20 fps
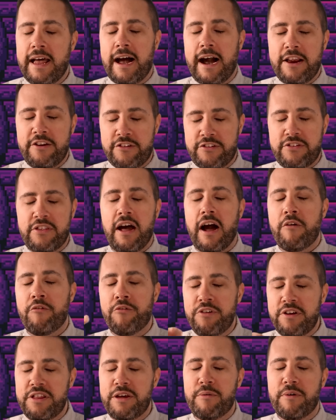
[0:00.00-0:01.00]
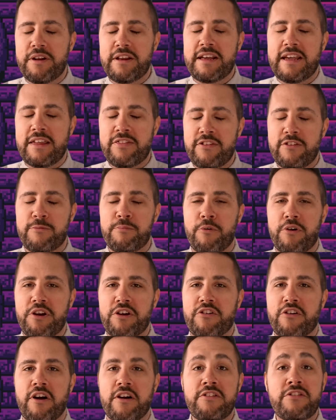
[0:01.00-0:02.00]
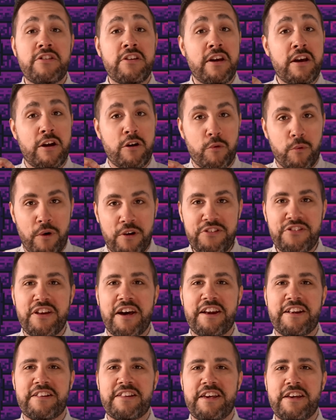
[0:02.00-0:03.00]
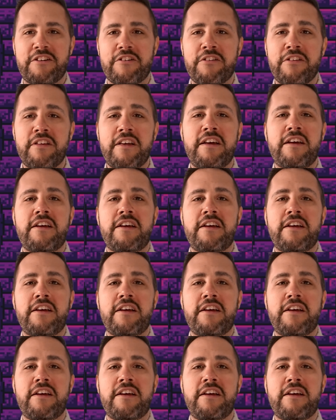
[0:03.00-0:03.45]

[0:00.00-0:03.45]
I really want to get this point across, was not illegal,